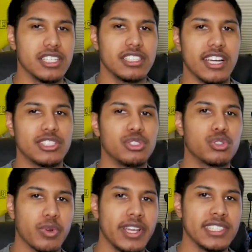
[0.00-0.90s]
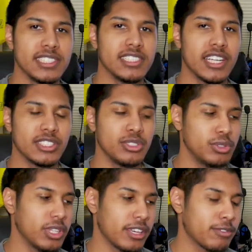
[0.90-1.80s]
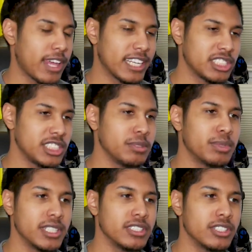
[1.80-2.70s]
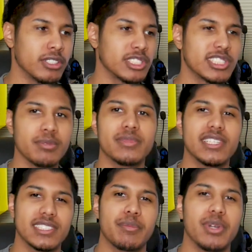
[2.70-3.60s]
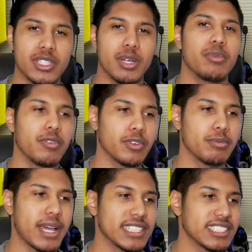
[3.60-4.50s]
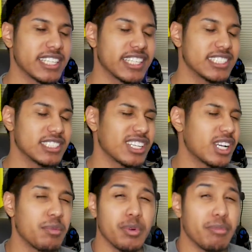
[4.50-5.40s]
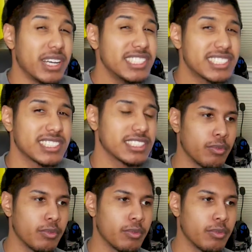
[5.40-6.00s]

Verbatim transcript: not too crazy, not too like flashy, but you know, just some things I picked up over the past, I guess, couple months.